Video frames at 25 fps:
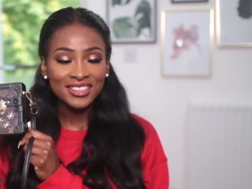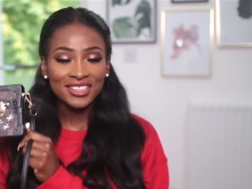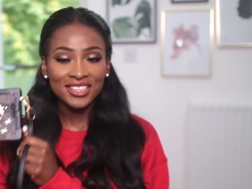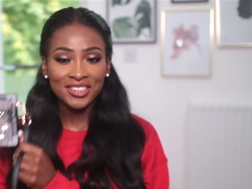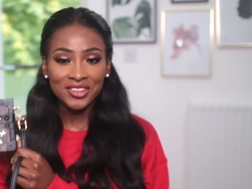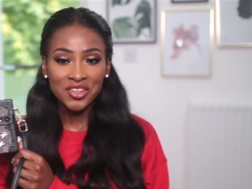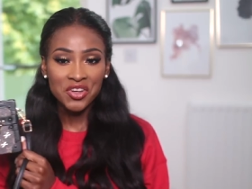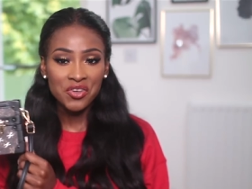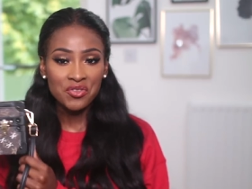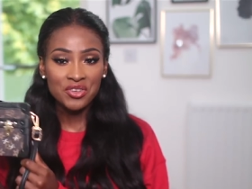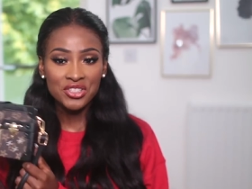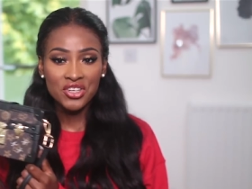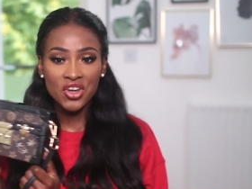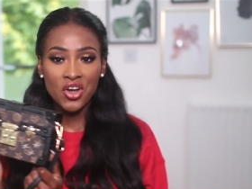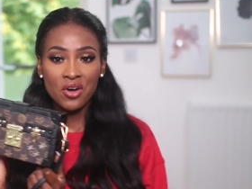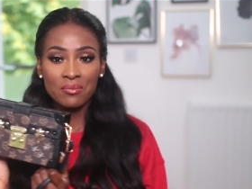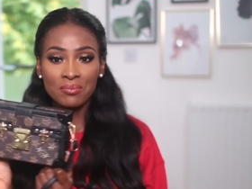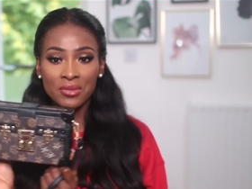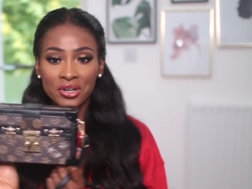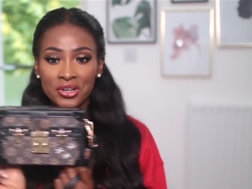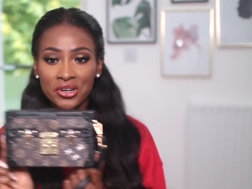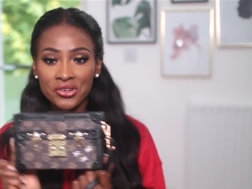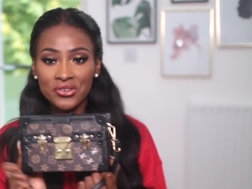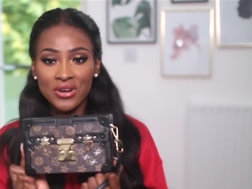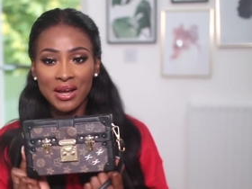the Louis
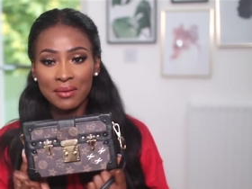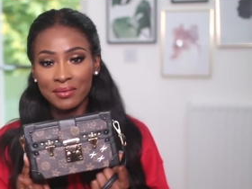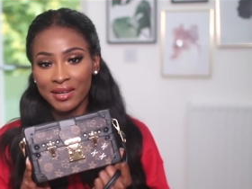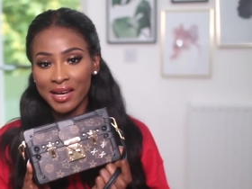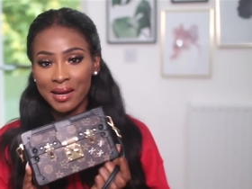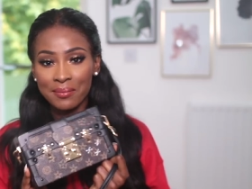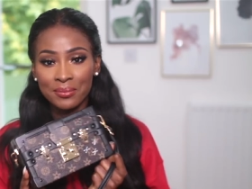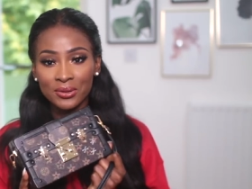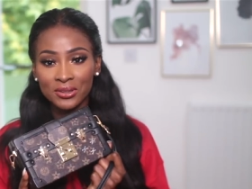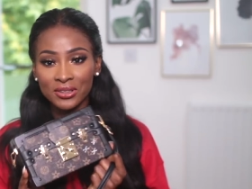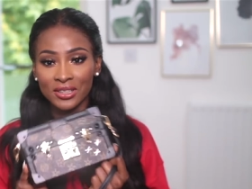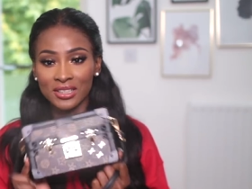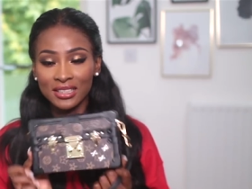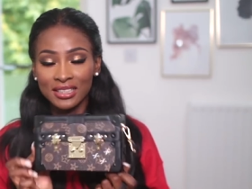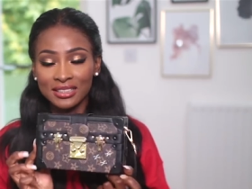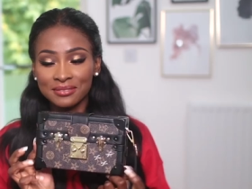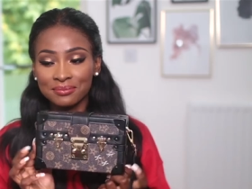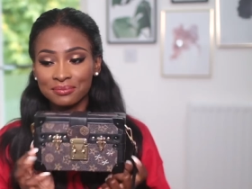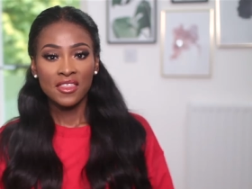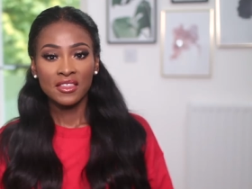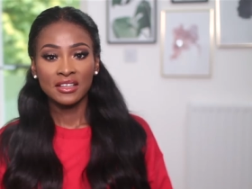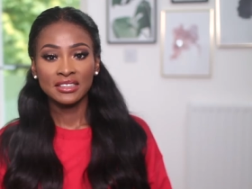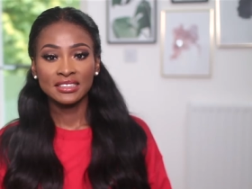Vuitton monogram label on it.